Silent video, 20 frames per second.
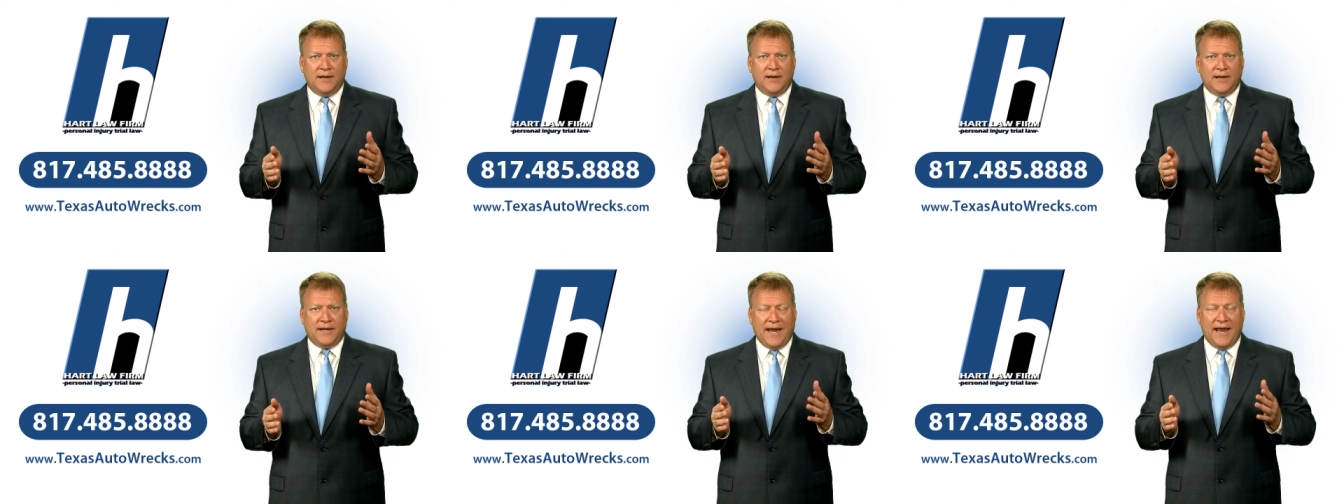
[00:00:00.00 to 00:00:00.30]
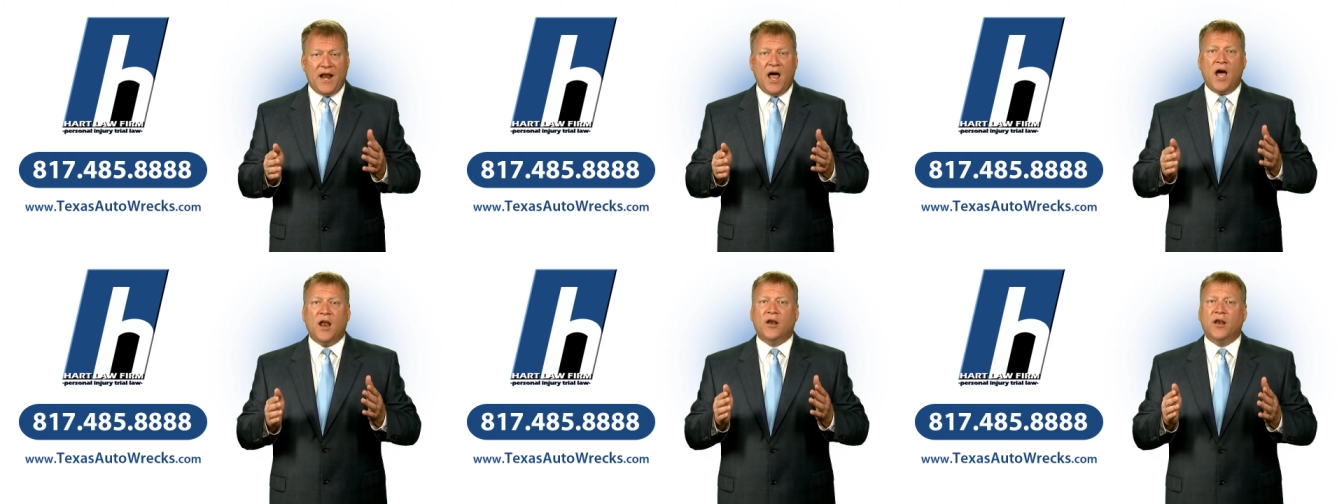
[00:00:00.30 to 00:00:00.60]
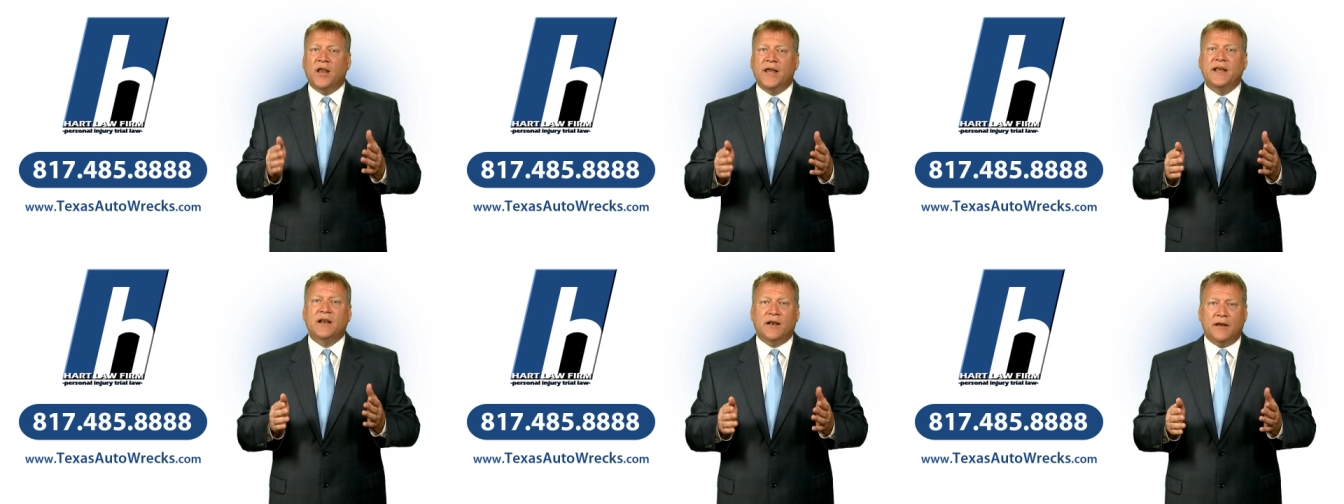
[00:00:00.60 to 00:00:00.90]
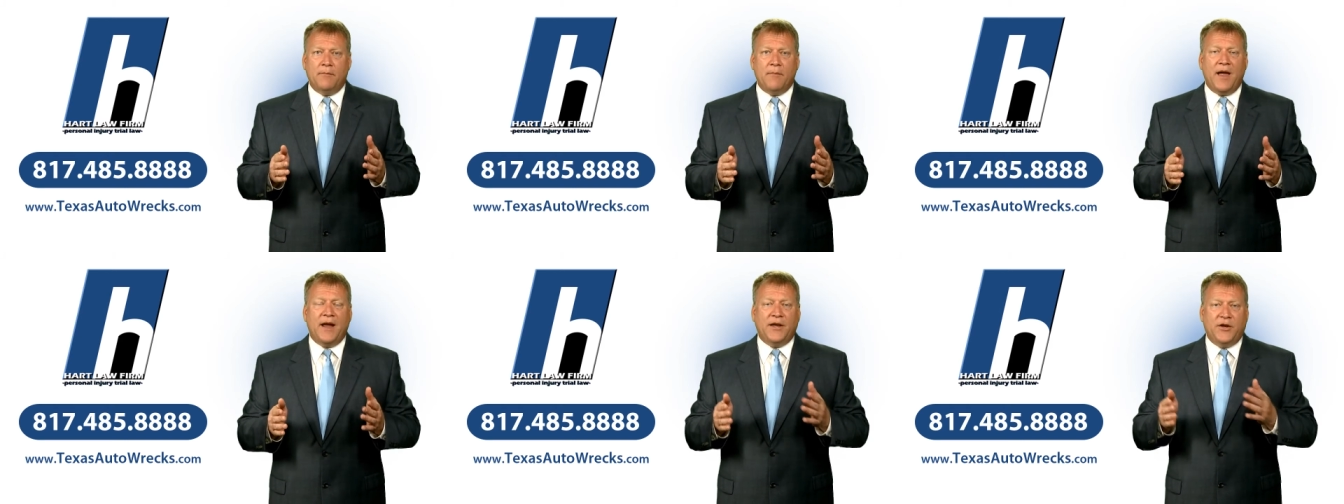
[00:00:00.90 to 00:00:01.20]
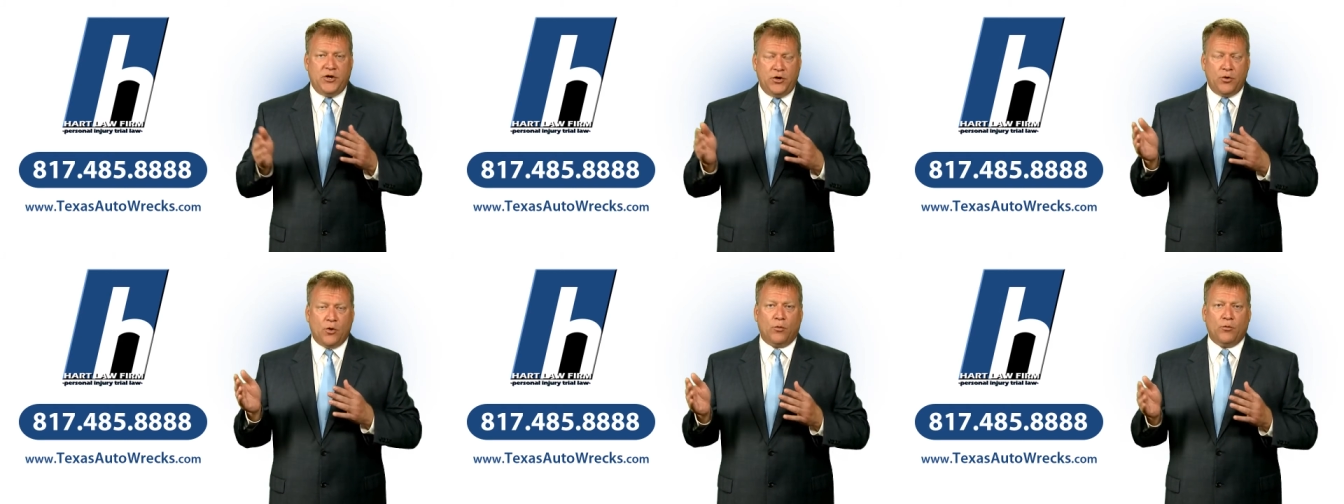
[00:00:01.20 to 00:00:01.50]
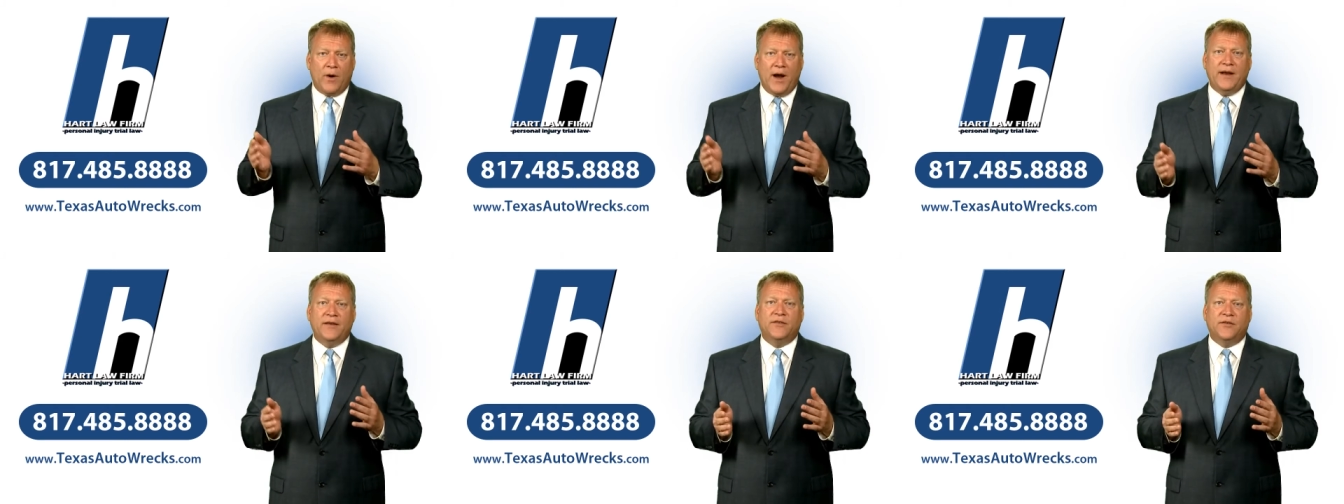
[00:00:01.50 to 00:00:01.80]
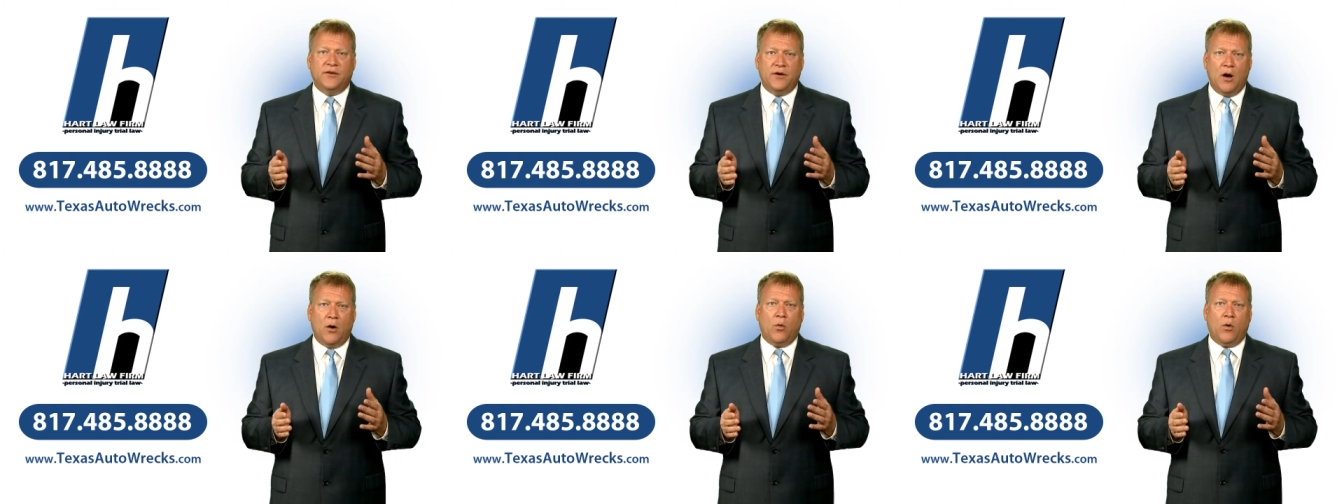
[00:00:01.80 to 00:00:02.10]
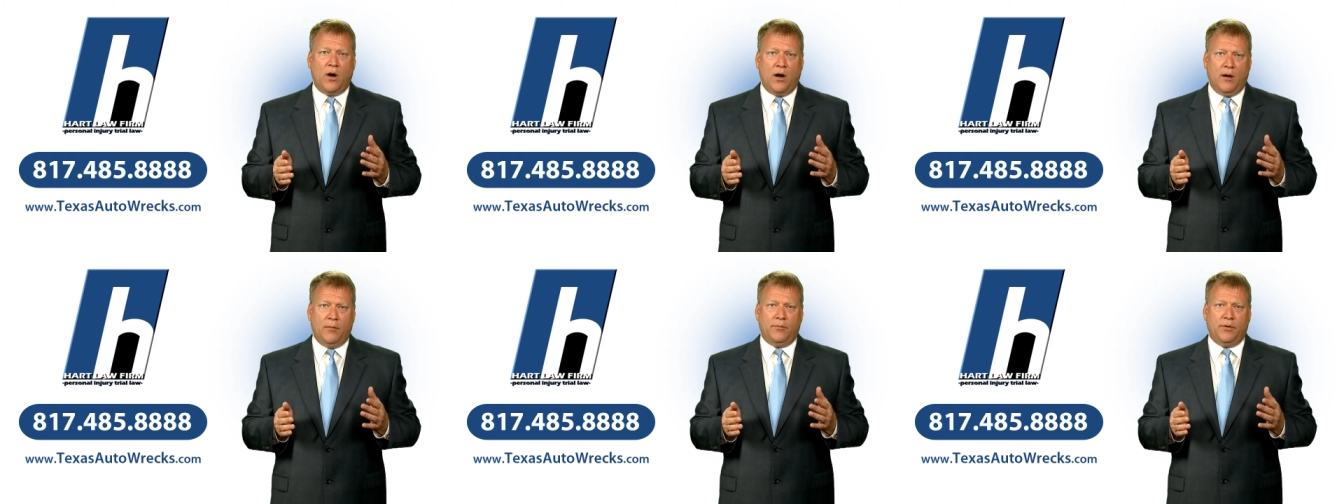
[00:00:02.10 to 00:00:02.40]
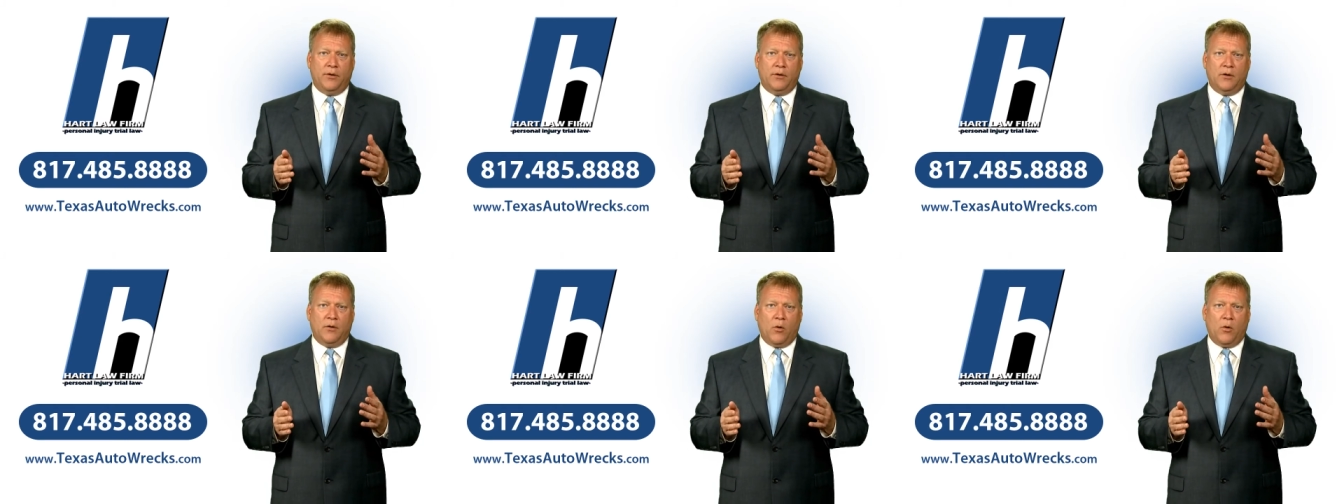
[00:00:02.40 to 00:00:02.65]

cannot legally make your rates go up